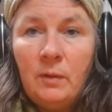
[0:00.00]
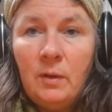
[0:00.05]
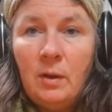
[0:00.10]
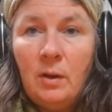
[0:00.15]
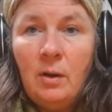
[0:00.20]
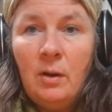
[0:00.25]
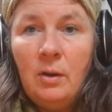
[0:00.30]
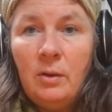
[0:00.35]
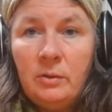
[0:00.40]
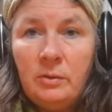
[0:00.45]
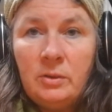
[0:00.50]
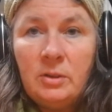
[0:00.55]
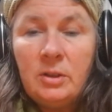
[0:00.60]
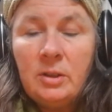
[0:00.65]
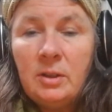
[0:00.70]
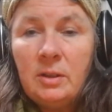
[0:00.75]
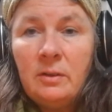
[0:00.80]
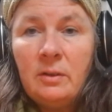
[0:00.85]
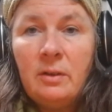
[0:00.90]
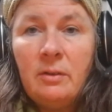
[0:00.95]

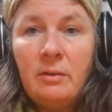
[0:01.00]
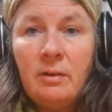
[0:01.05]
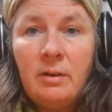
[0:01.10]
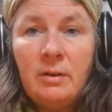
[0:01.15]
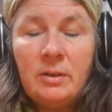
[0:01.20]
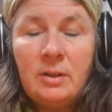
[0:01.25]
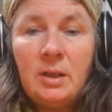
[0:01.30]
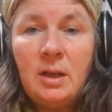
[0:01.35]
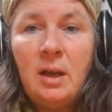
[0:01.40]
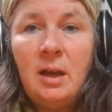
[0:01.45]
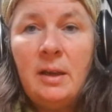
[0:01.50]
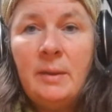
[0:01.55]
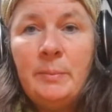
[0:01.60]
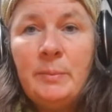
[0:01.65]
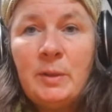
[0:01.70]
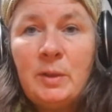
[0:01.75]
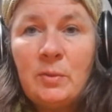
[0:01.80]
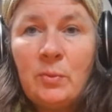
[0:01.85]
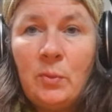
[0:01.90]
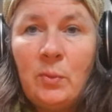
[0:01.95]
hunt. There are
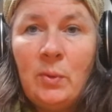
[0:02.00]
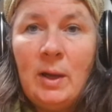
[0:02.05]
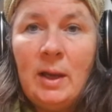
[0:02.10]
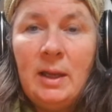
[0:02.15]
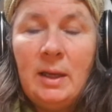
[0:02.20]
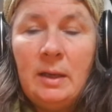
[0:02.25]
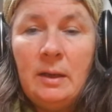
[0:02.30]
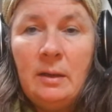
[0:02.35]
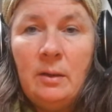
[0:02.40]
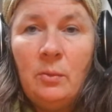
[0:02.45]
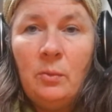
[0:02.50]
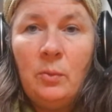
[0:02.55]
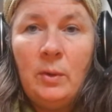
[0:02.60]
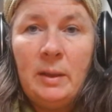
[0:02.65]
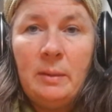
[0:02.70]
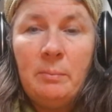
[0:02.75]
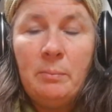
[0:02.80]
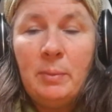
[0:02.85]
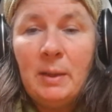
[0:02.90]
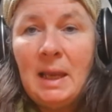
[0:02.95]
times when
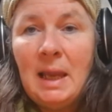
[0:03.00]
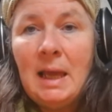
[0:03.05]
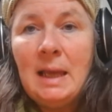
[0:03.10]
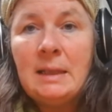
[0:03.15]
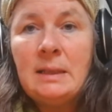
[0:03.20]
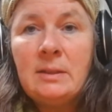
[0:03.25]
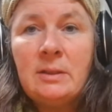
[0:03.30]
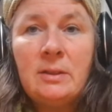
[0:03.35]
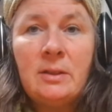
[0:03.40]
we plant.